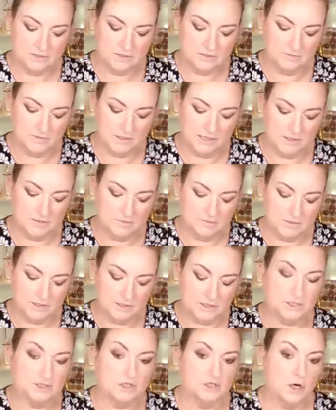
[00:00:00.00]
to make big
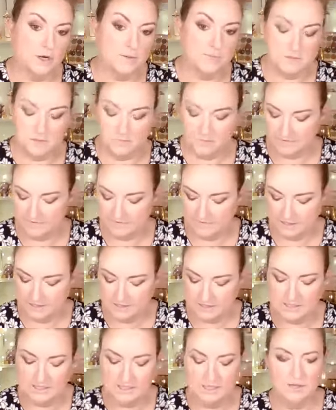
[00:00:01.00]
stripes on my
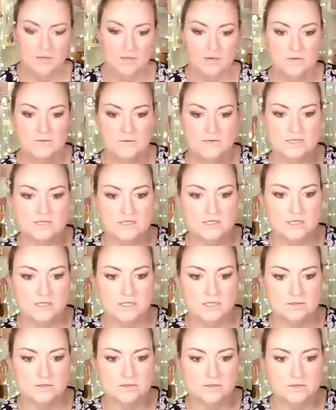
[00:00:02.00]
face. Oh, it is
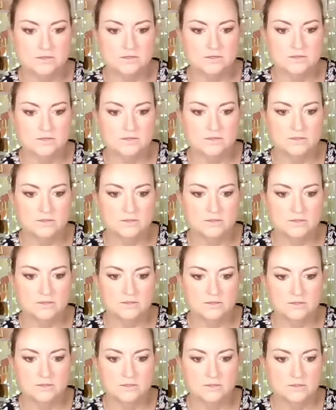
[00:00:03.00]
jelly, look.
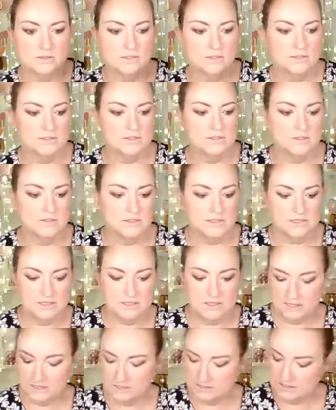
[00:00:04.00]
So this
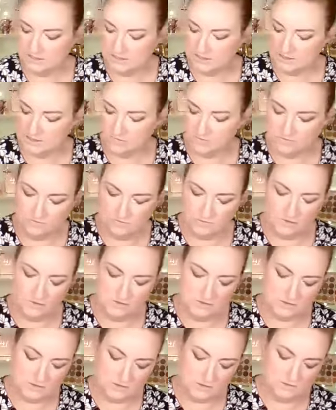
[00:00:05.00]
is in
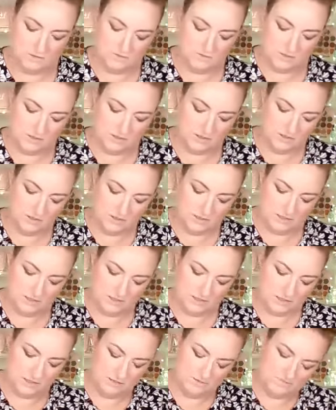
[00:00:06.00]
rose gold, I
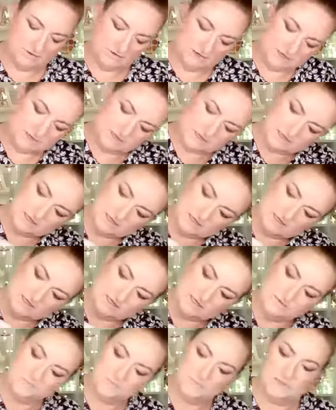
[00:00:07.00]
think, if it has a color.
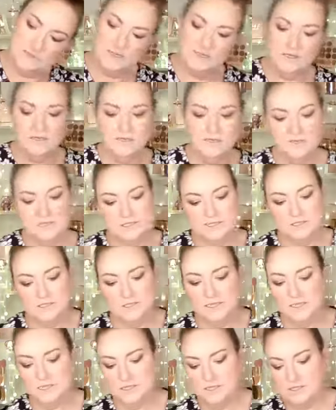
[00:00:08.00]
Doesn't
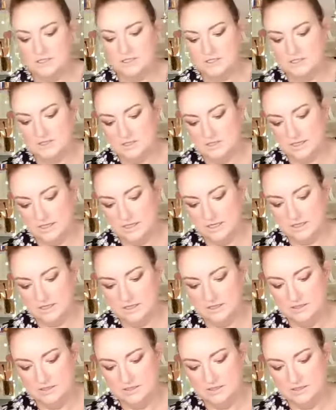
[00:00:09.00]
actually say. It